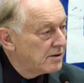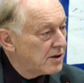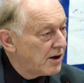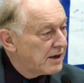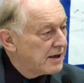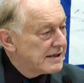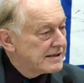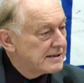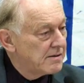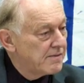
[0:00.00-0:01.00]
Turkey
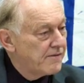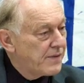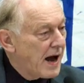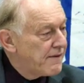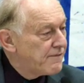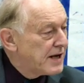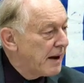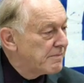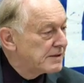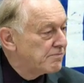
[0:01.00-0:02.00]
has 5
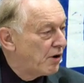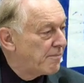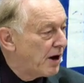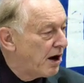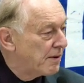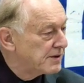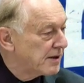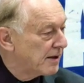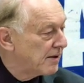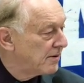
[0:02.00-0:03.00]
times more bombs
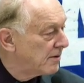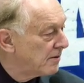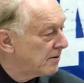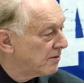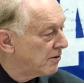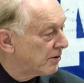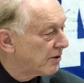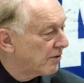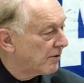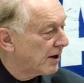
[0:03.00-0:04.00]
than
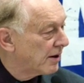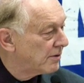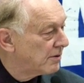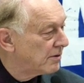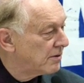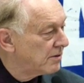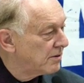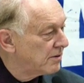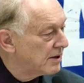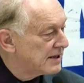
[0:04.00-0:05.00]
North Korea.
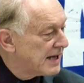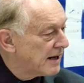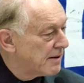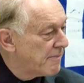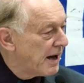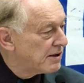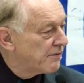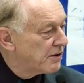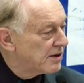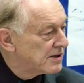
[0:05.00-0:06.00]
Is that a matter
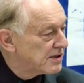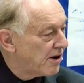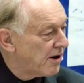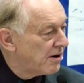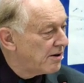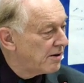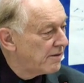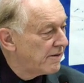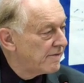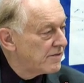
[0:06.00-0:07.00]
of concern?
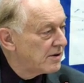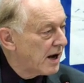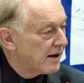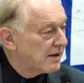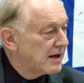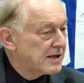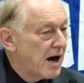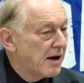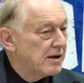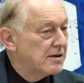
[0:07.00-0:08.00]
And they're
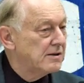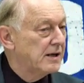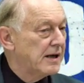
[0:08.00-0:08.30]
targeted